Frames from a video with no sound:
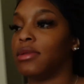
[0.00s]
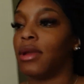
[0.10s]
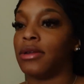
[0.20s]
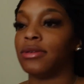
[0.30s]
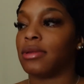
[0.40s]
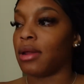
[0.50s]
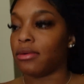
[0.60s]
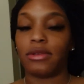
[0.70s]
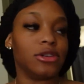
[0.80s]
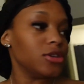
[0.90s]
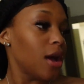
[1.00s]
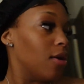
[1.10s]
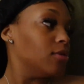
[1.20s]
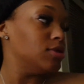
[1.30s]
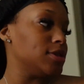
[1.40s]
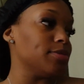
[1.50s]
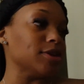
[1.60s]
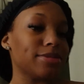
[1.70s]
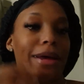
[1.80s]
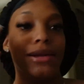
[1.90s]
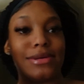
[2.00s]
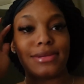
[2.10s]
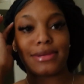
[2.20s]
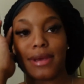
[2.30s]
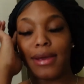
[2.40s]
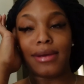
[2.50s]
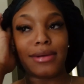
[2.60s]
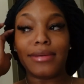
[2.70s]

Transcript: I just got off the shower, just brushed my little teeth.